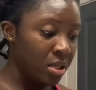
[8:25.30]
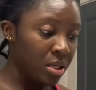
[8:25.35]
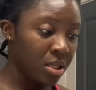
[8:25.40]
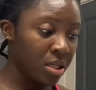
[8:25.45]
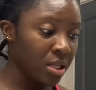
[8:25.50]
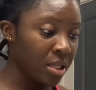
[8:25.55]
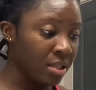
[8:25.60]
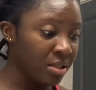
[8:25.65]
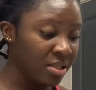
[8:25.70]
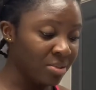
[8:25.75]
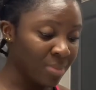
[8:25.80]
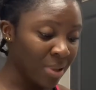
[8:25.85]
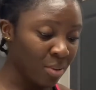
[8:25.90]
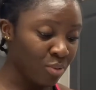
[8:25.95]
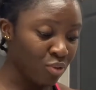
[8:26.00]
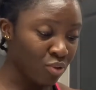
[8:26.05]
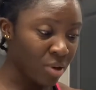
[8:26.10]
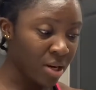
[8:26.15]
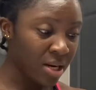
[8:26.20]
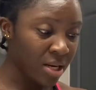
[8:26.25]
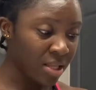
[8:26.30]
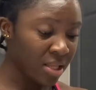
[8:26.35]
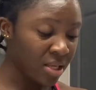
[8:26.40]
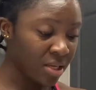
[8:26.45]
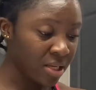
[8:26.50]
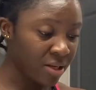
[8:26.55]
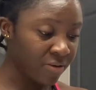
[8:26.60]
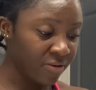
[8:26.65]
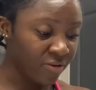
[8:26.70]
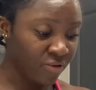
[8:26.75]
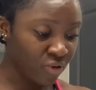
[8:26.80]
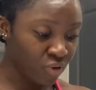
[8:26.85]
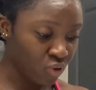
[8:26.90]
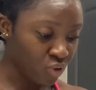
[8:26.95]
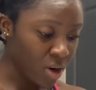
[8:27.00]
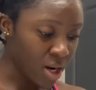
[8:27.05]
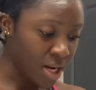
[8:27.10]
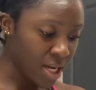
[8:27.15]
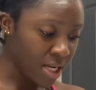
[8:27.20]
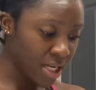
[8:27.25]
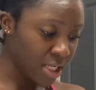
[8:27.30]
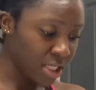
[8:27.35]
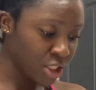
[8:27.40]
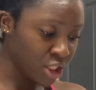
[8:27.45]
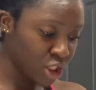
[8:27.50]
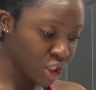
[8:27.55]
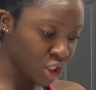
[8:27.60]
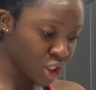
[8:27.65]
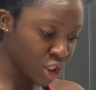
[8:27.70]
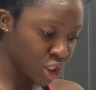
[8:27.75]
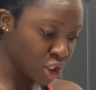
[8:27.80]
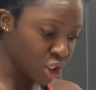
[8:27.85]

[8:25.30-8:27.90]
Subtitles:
It leaves my breath fresh,